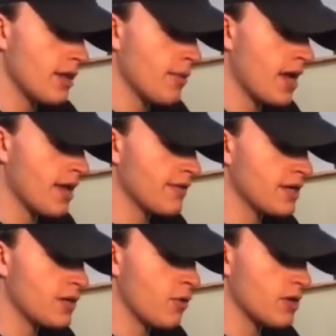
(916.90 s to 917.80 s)
then we had
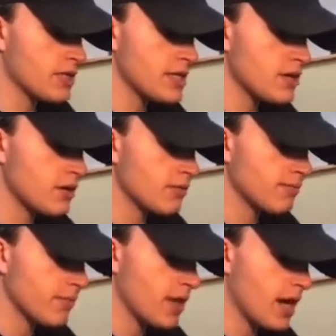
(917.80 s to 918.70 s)
the Corey Seager.
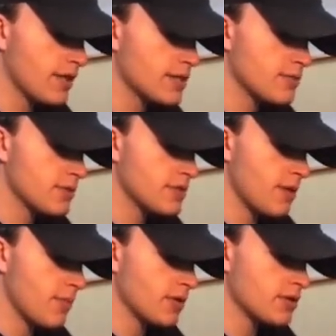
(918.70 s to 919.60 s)
Uh, this was
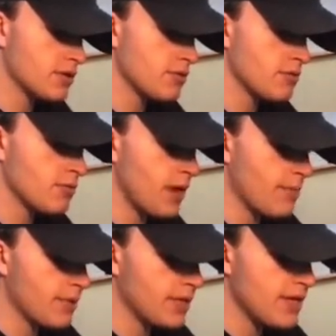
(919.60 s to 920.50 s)
number two,
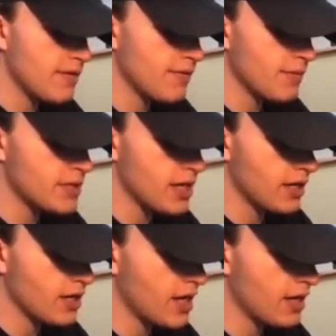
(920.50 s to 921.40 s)
I believe. Let me
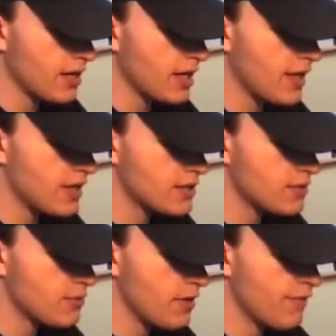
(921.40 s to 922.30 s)
check again. Yeah, that's
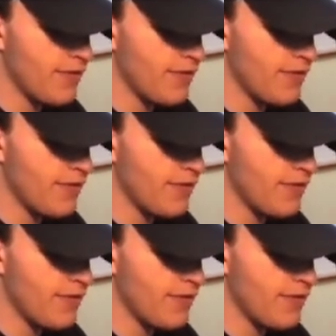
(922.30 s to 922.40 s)
two